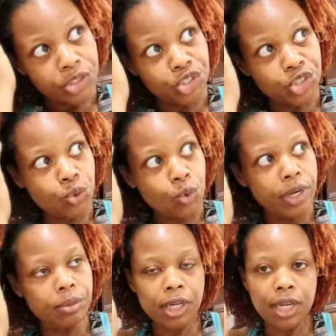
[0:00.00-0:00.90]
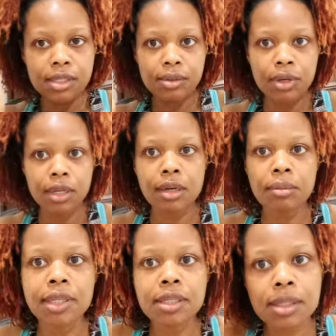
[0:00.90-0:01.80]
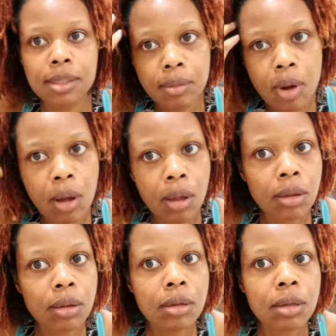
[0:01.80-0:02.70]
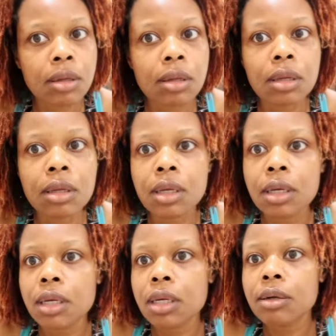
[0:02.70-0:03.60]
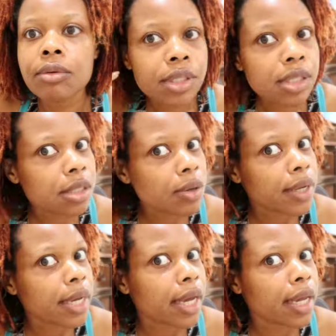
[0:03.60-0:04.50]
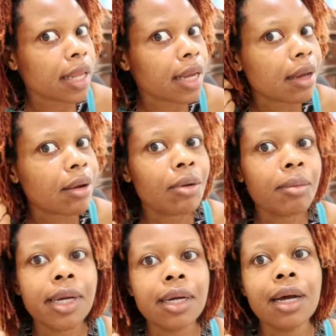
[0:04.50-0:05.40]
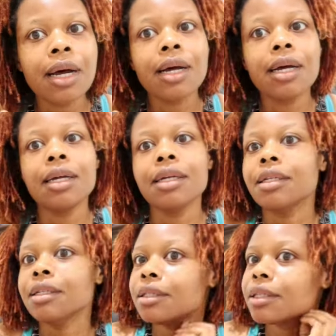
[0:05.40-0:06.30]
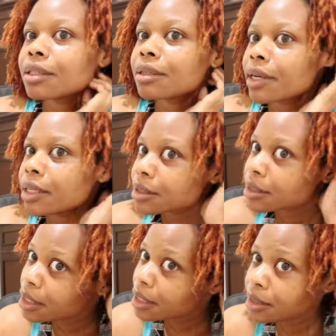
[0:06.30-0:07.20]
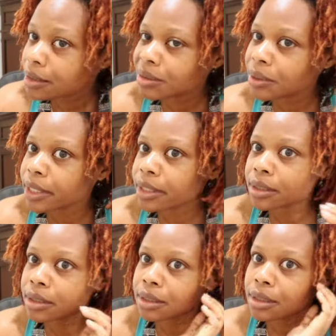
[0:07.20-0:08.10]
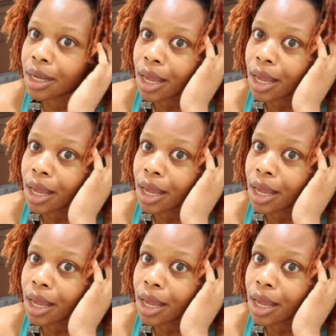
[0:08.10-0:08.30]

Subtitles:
join because they were a little bit small, which is okay. Like, oh my god, you're grid, sis, who cares?